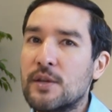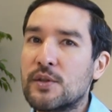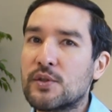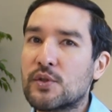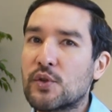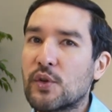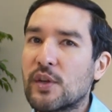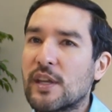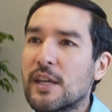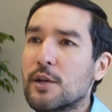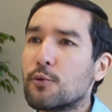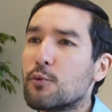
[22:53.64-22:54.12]

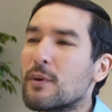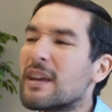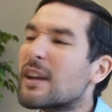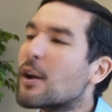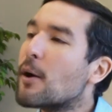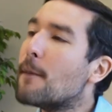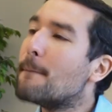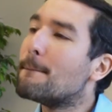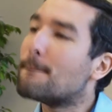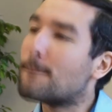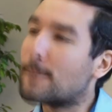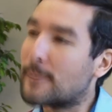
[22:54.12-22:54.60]
So here we
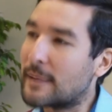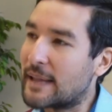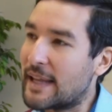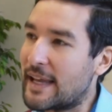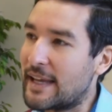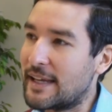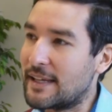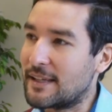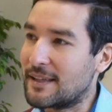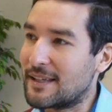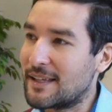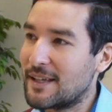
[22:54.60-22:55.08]

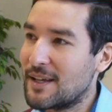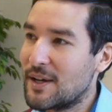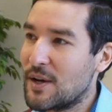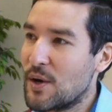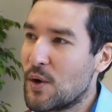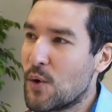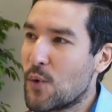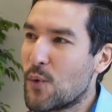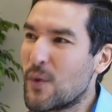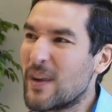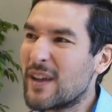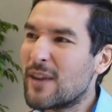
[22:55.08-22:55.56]
complain.
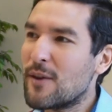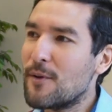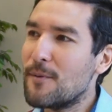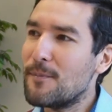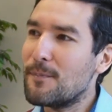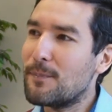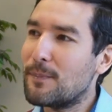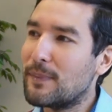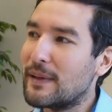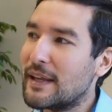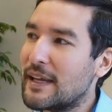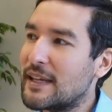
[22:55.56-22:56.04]
We
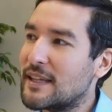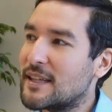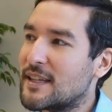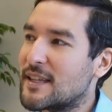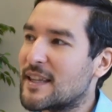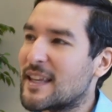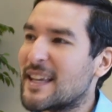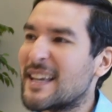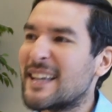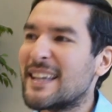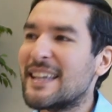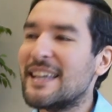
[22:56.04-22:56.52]

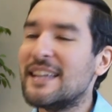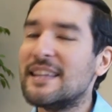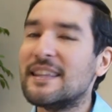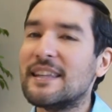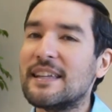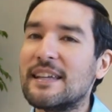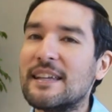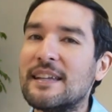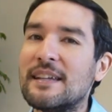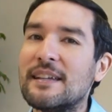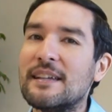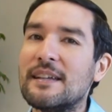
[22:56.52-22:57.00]
complain
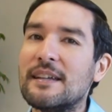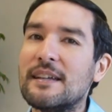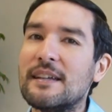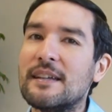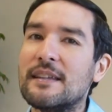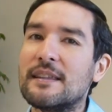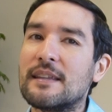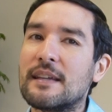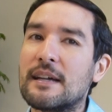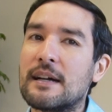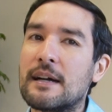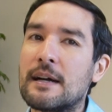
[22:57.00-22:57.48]
in, in,
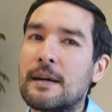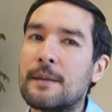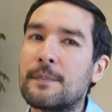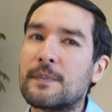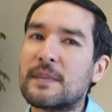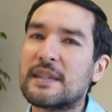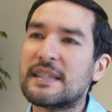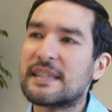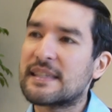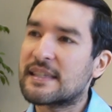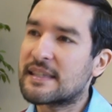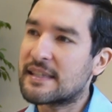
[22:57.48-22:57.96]
in
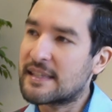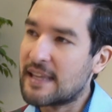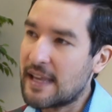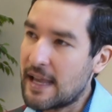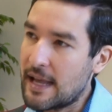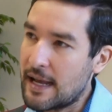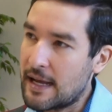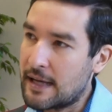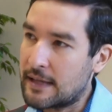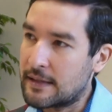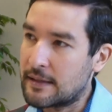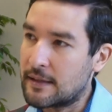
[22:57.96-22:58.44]
a
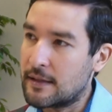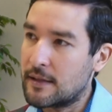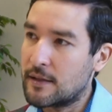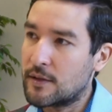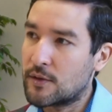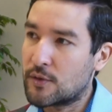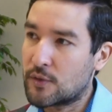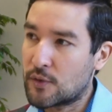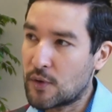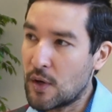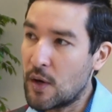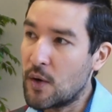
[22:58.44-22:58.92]
sad
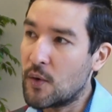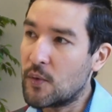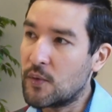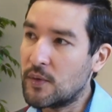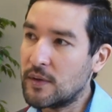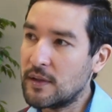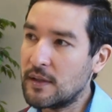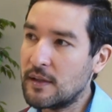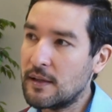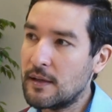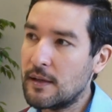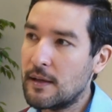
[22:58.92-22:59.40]

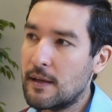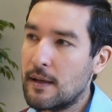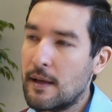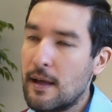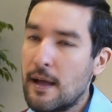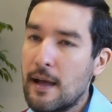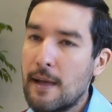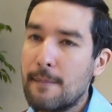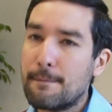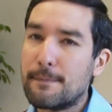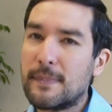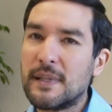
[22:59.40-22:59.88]
tone,
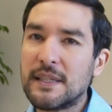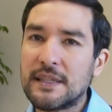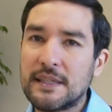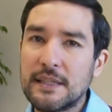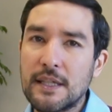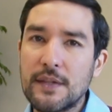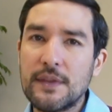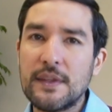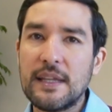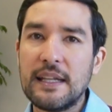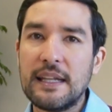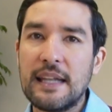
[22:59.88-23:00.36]
but
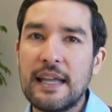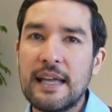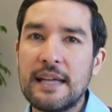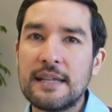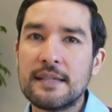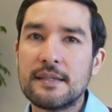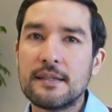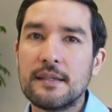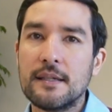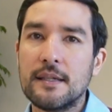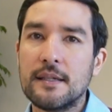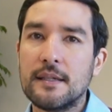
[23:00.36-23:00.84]

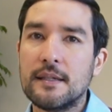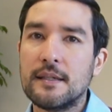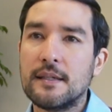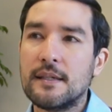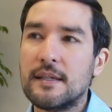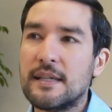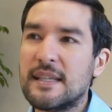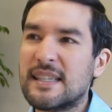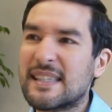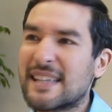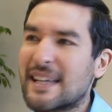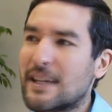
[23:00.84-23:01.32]
nonetheless,
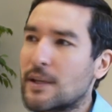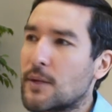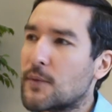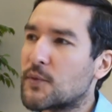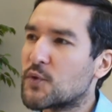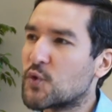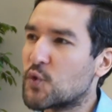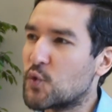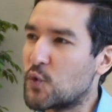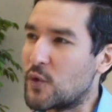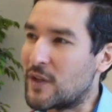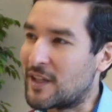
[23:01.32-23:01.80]
it's kind of
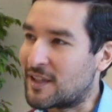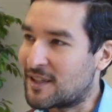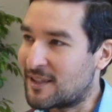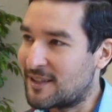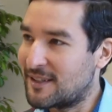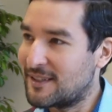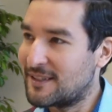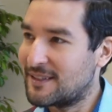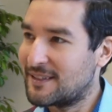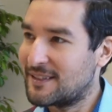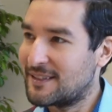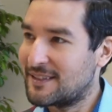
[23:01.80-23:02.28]

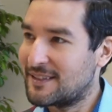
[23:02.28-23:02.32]
sweet